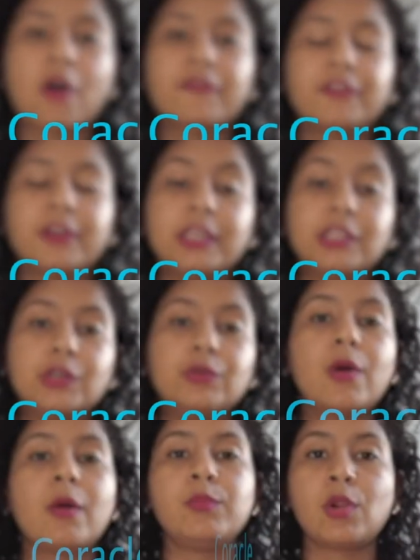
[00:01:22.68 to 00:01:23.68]
offering
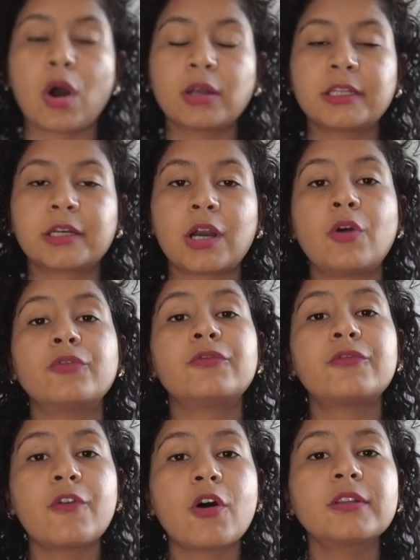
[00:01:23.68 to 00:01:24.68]
you a blocked account
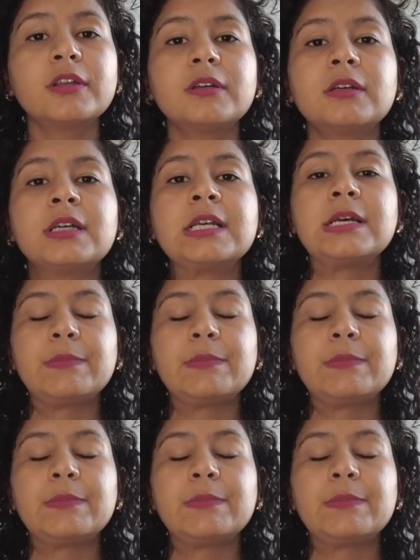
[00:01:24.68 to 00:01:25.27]
for the